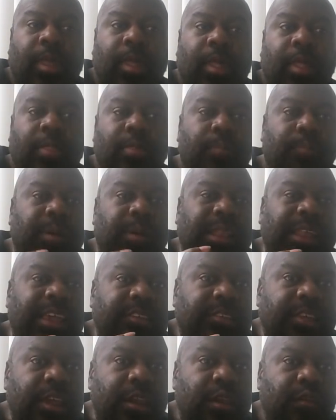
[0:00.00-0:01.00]
The
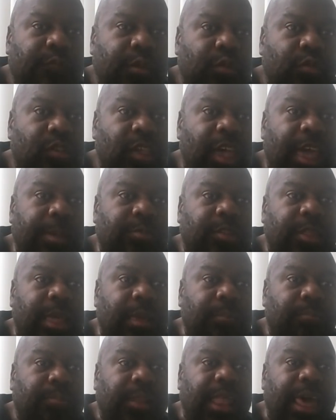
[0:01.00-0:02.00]
police interview tapes they
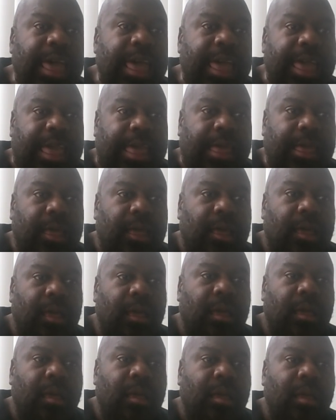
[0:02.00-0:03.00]
play
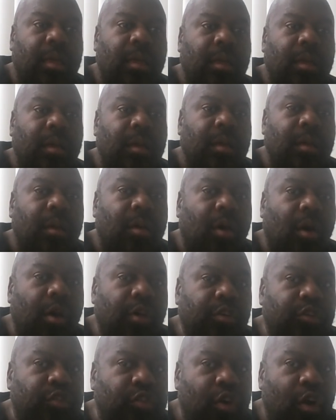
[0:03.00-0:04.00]
are
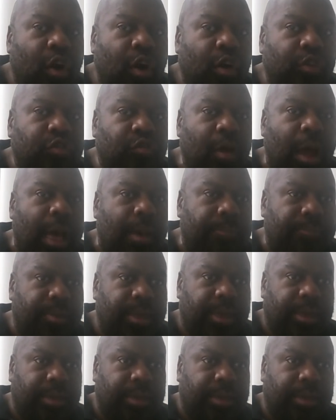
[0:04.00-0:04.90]
jaw dropping.